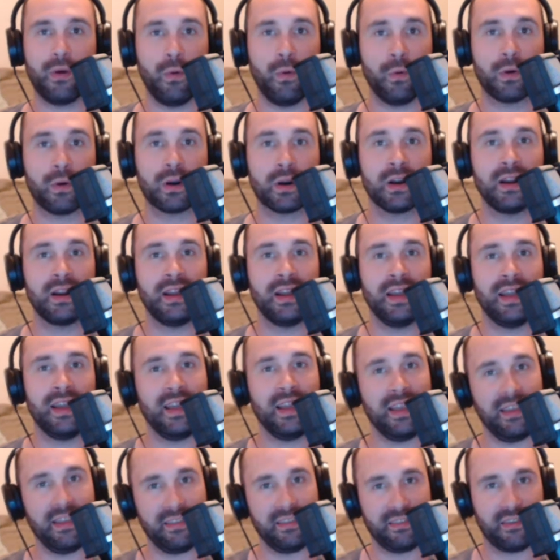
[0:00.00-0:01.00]
or
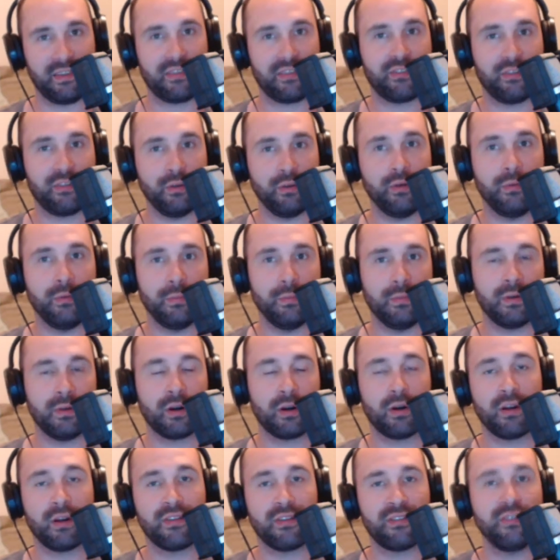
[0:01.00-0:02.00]

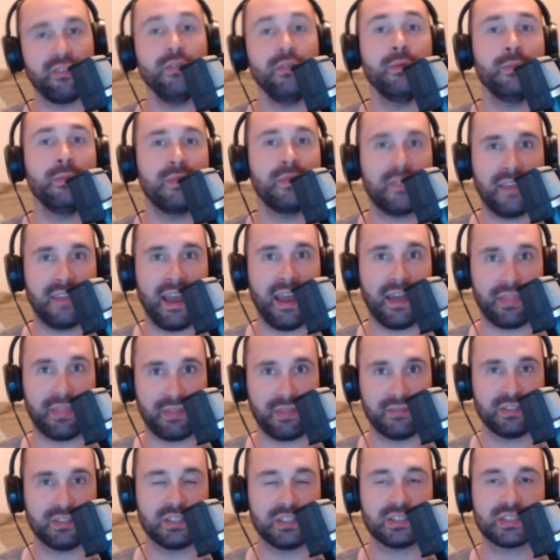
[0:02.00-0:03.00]
her assumed death
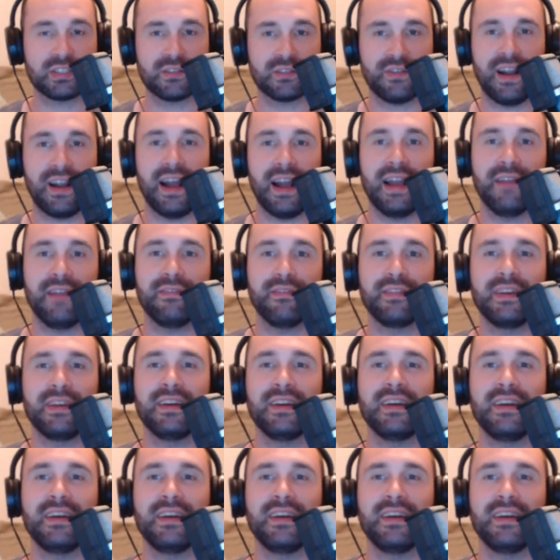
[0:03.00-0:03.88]
if she survived.